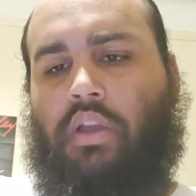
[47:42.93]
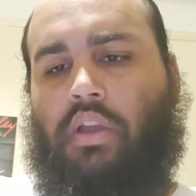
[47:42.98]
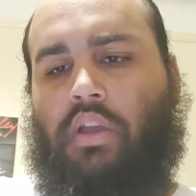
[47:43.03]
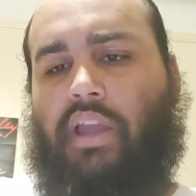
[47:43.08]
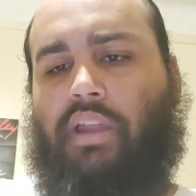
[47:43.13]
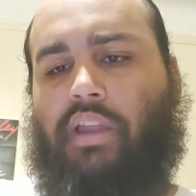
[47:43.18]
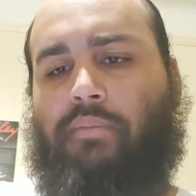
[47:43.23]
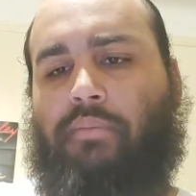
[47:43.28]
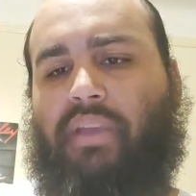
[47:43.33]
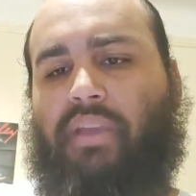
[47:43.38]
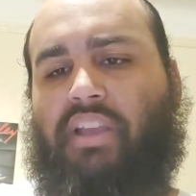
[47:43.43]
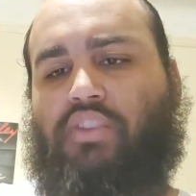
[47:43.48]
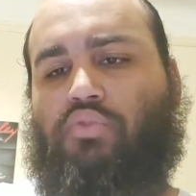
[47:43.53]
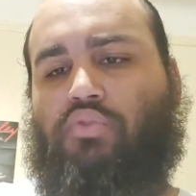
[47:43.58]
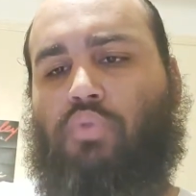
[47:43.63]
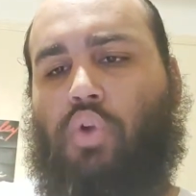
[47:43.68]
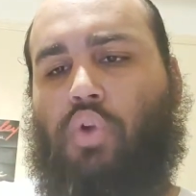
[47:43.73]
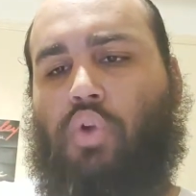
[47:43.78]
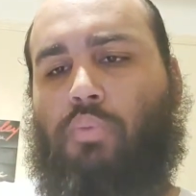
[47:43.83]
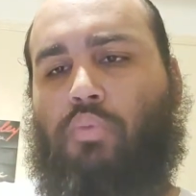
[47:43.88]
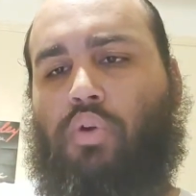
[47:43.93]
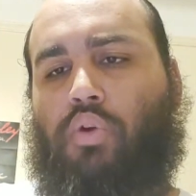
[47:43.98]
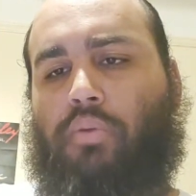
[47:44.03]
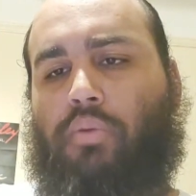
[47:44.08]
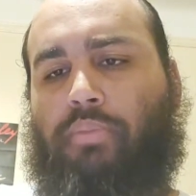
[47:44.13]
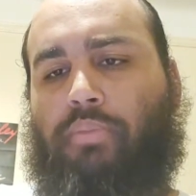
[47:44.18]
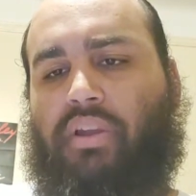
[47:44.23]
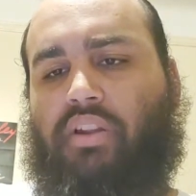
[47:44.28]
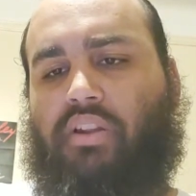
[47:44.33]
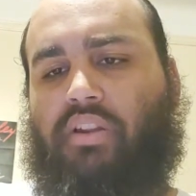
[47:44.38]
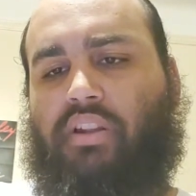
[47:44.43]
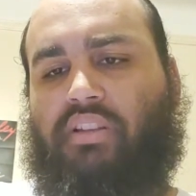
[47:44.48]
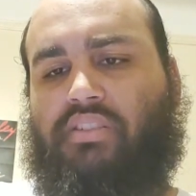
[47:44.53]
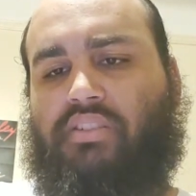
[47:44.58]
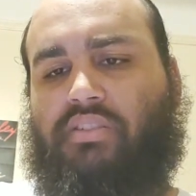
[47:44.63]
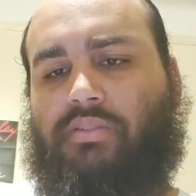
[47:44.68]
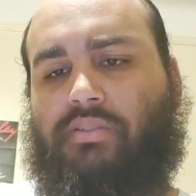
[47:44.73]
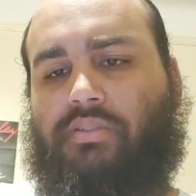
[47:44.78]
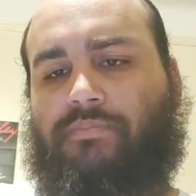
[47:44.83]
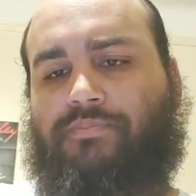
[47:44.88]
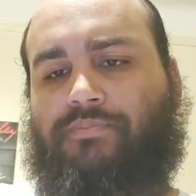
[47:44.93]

and it means wormwood, bitterness,